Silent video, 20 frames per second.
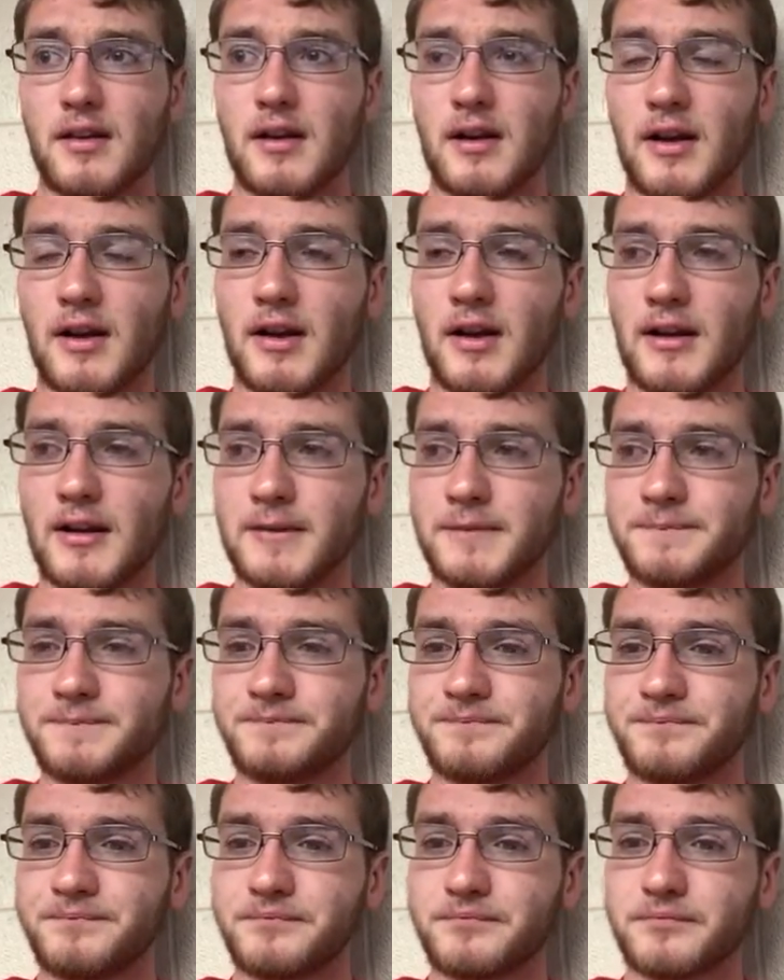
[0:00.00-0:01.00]

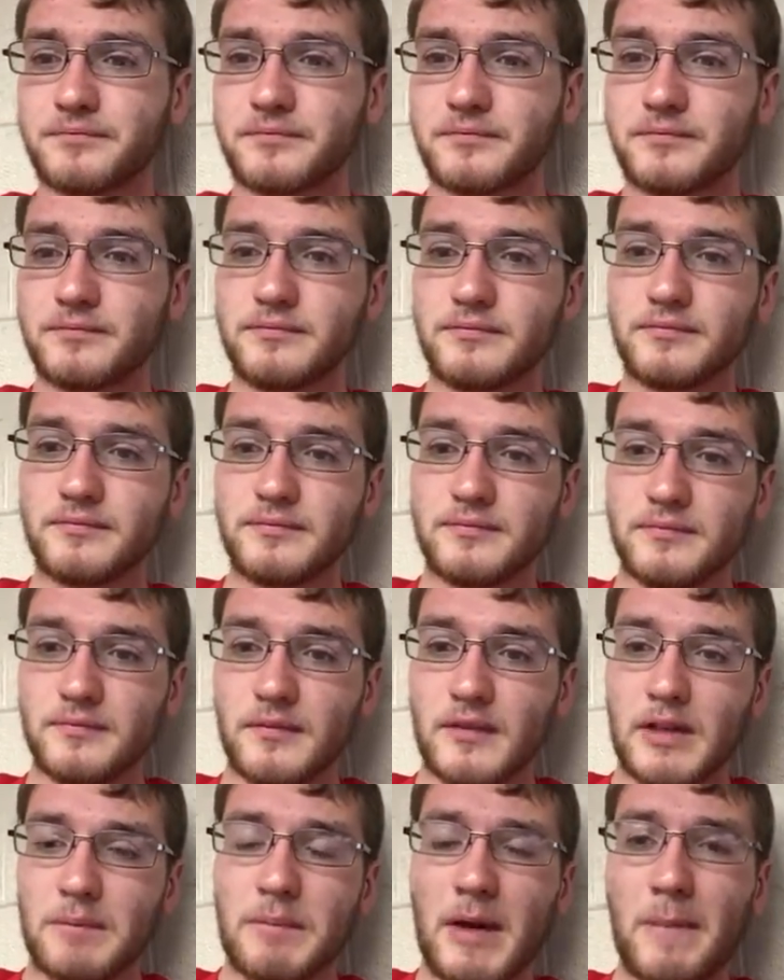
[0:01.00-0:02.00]

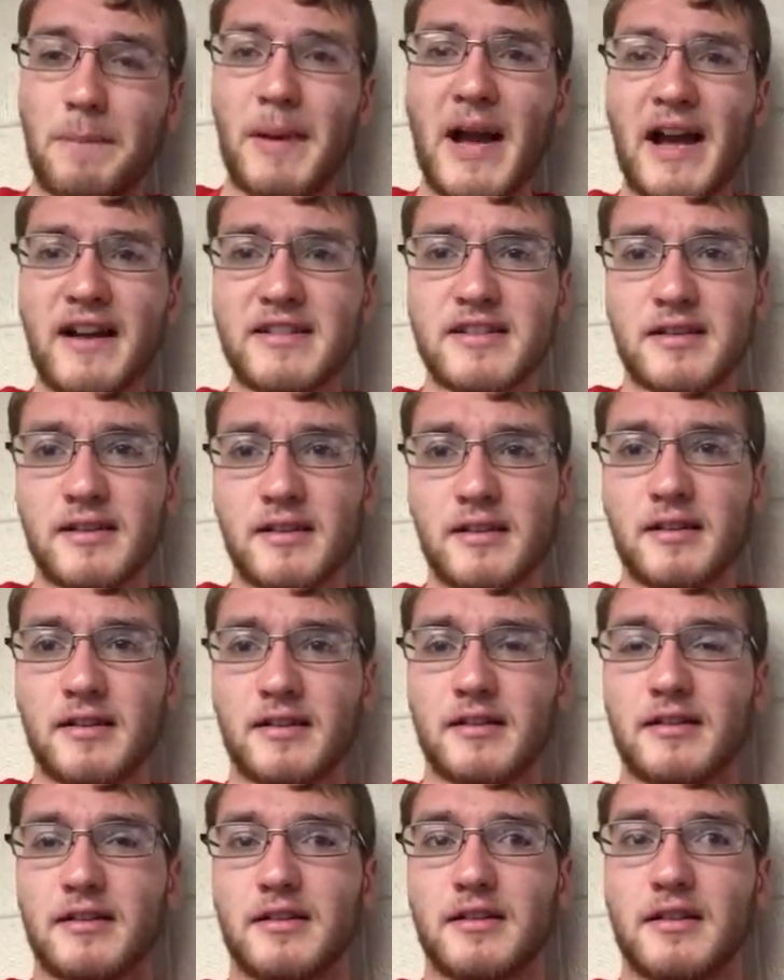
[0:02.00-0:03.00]
But back
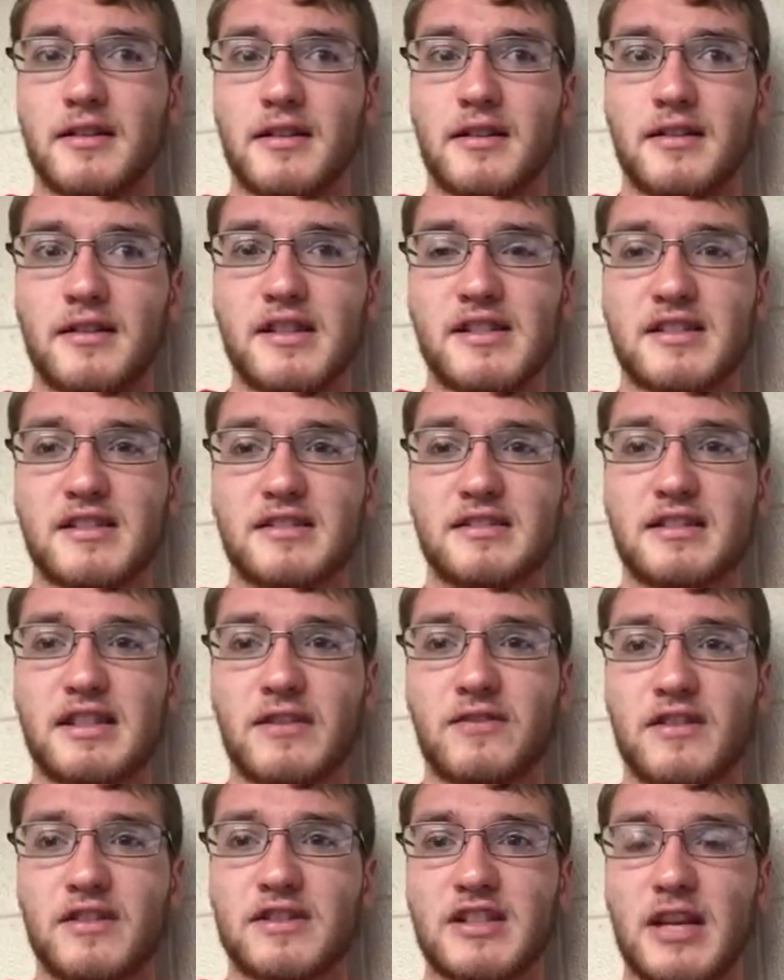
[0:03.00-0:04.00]
to these
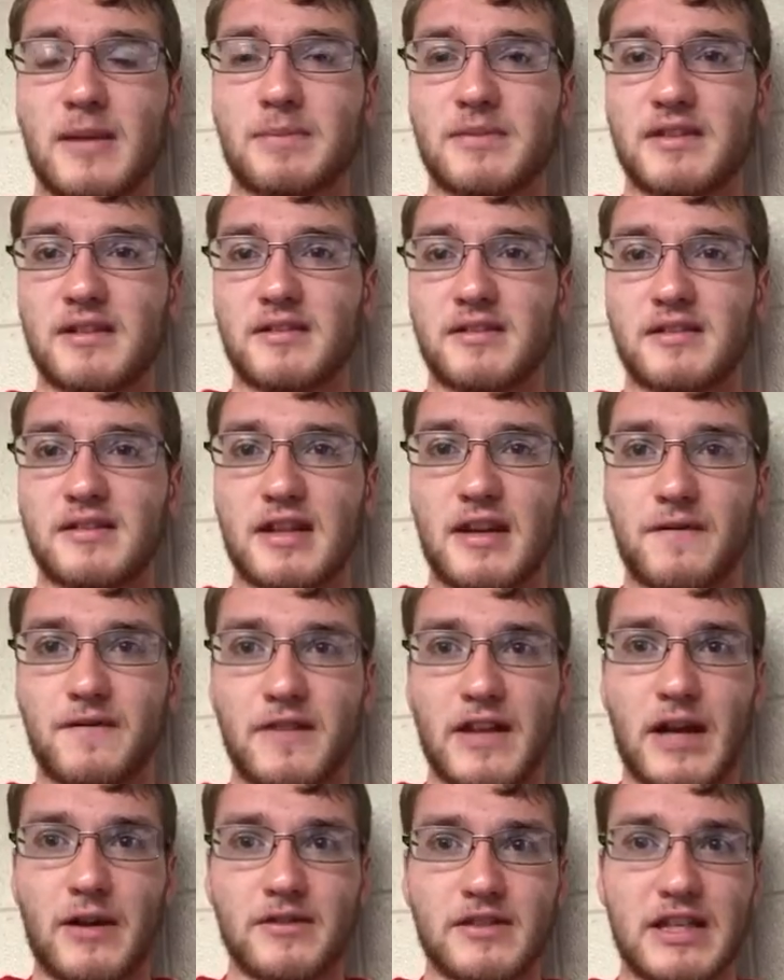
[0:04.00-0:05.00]
different tips and stuff
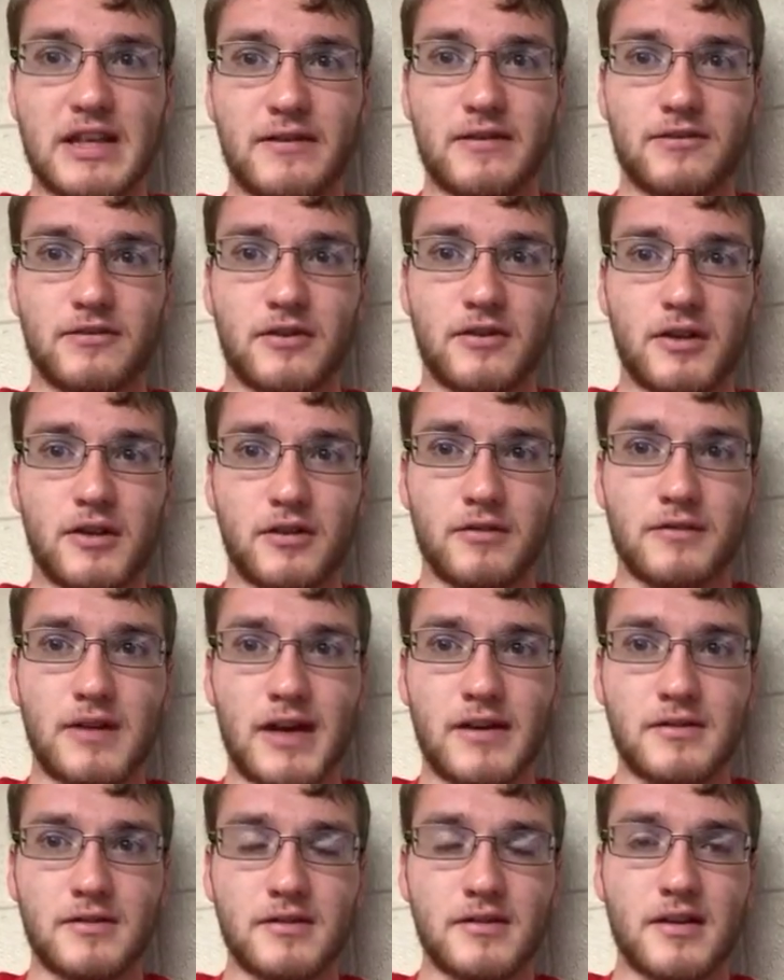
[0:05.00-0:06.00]
that I was giving for other
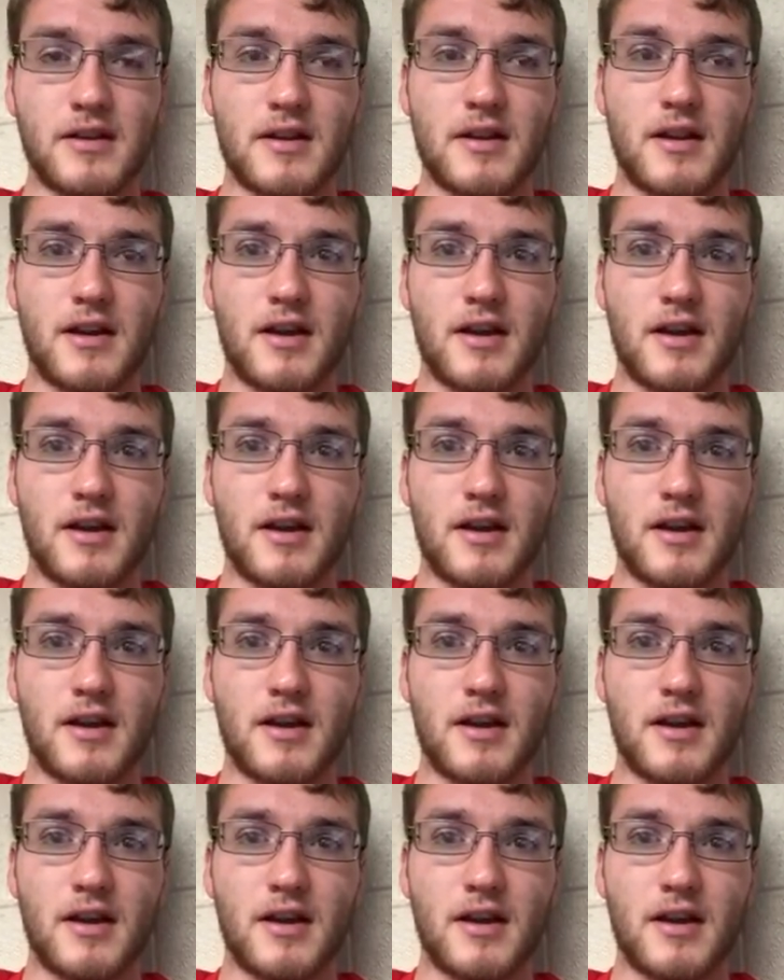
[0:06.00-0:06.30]
writers.